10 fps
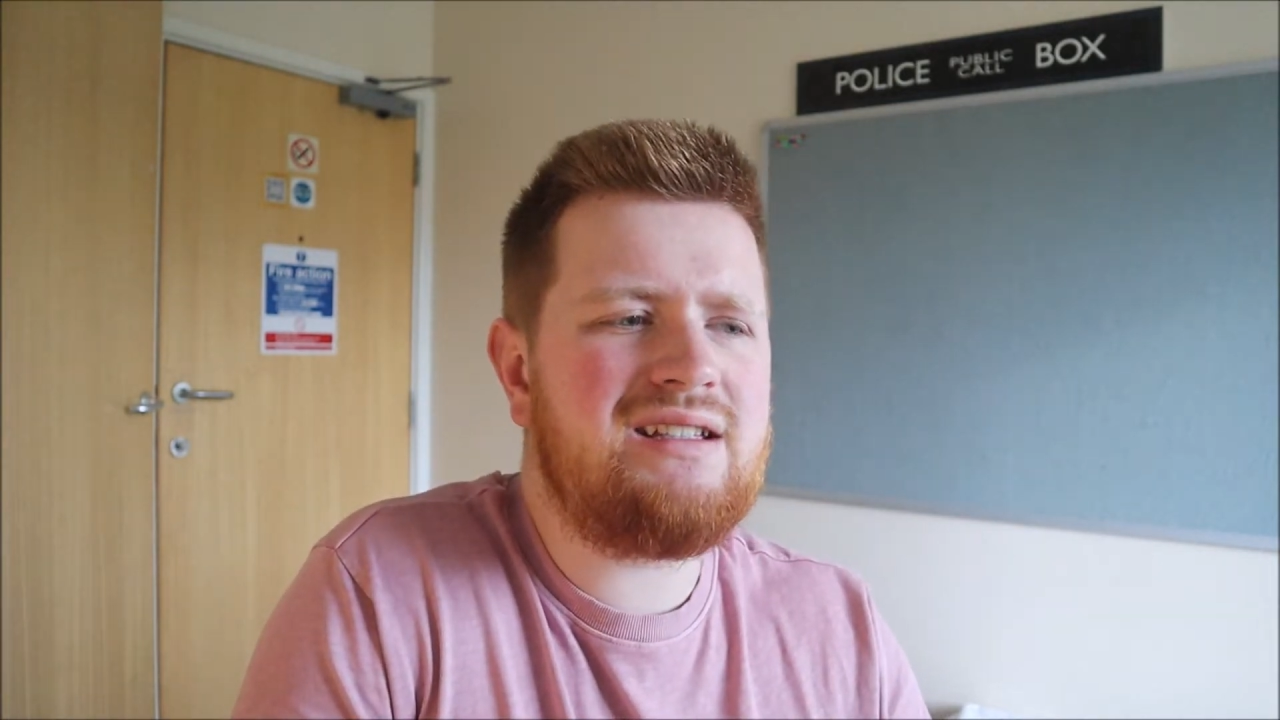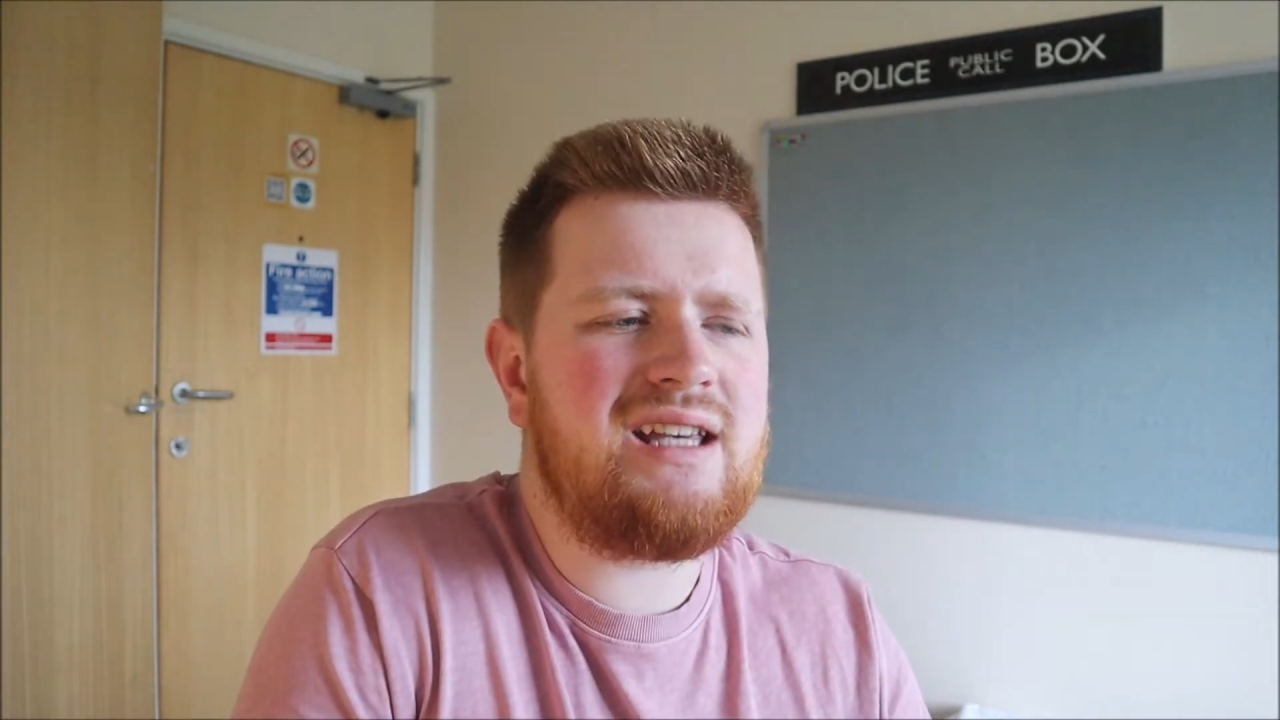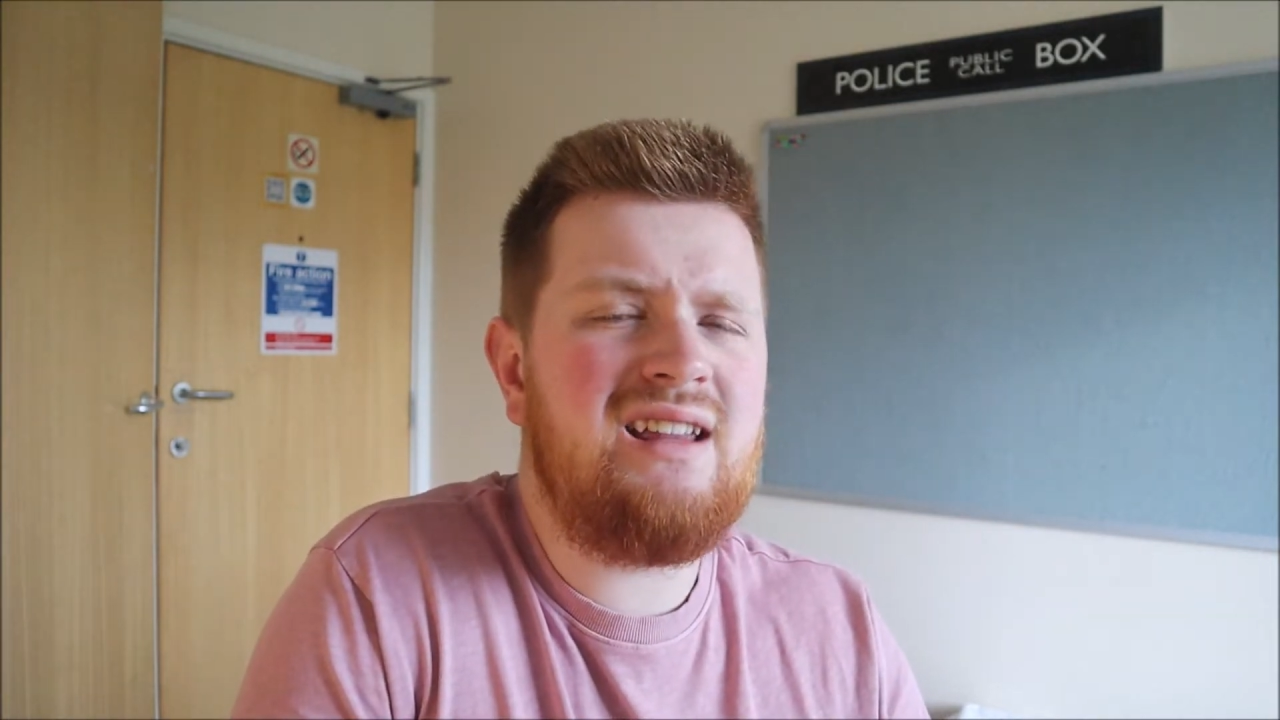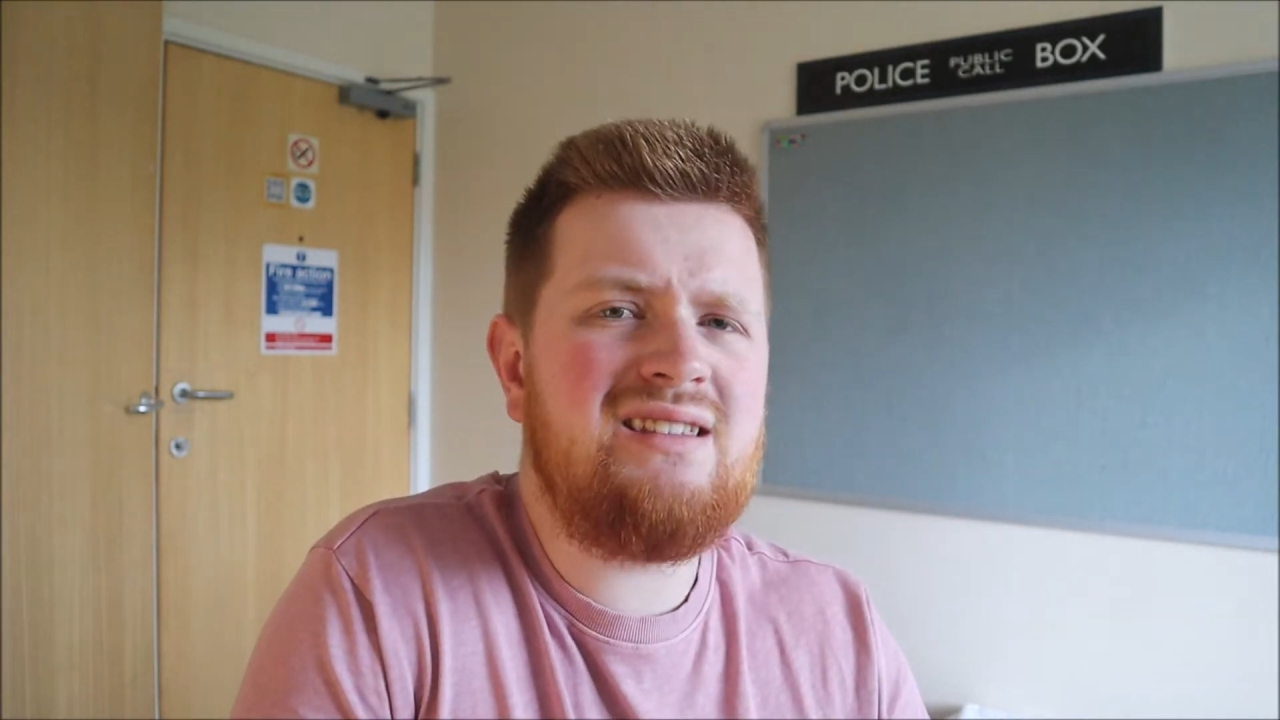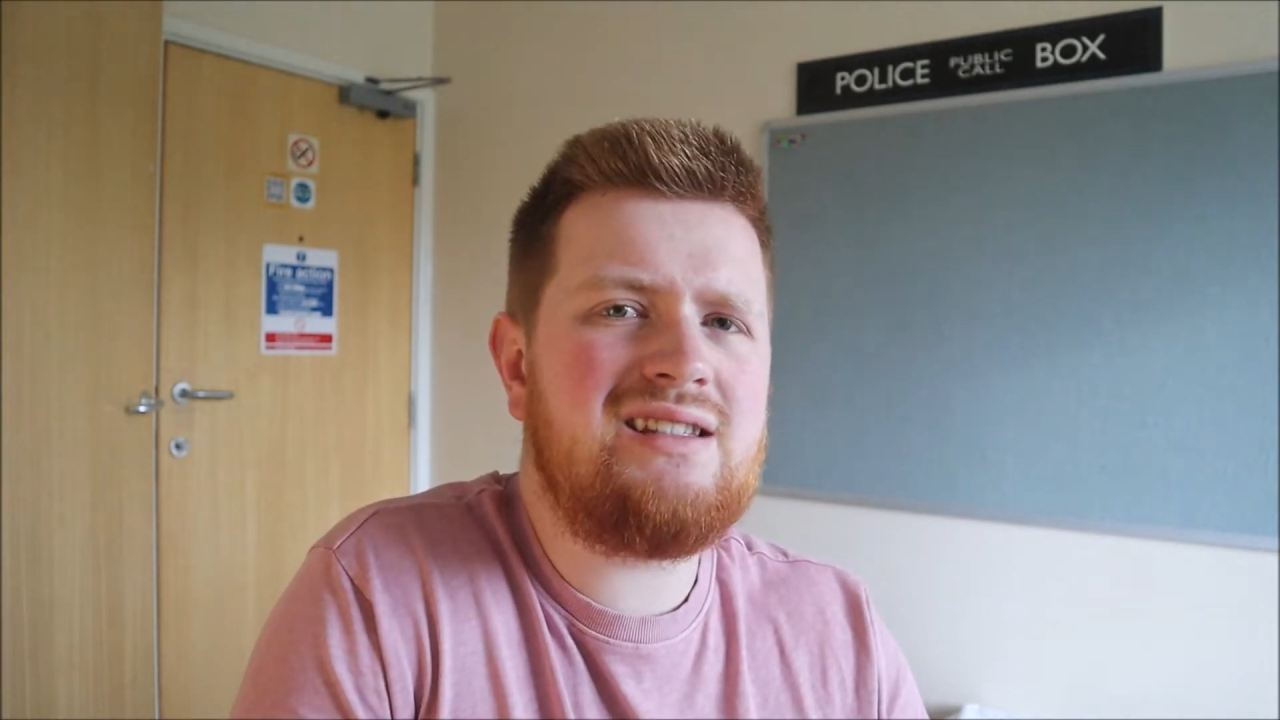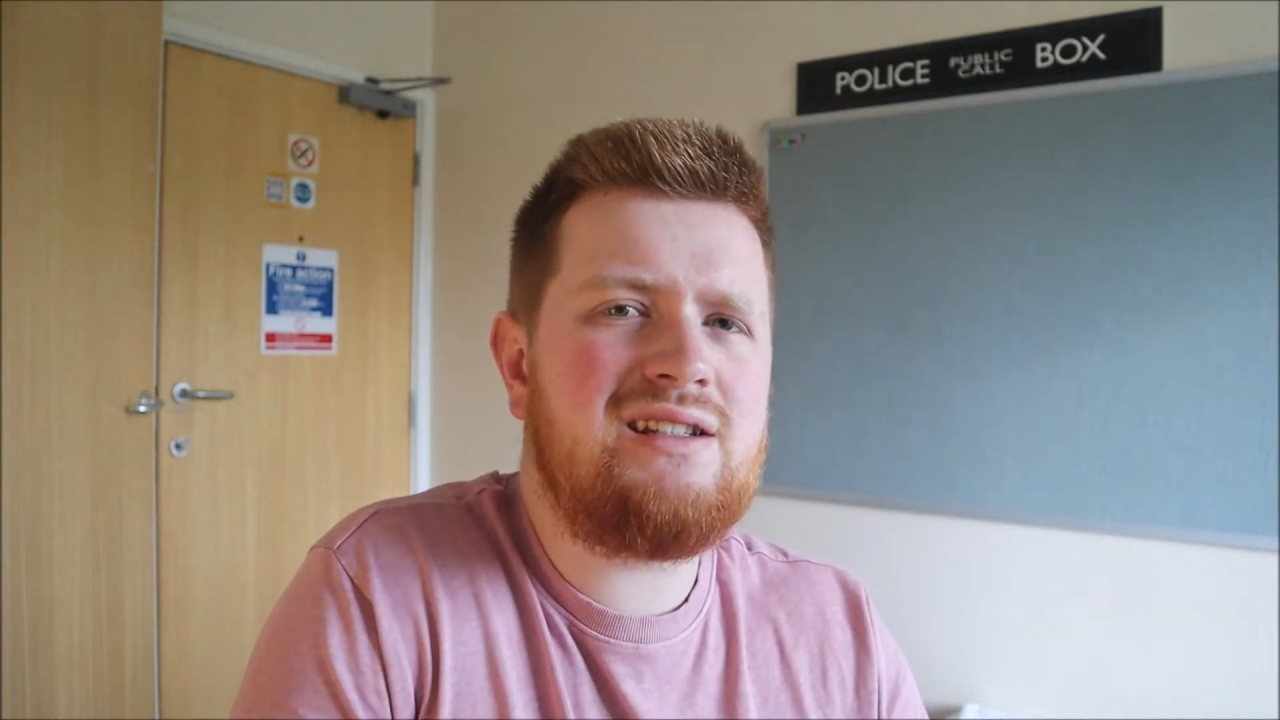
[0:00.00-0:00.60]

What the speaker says: sense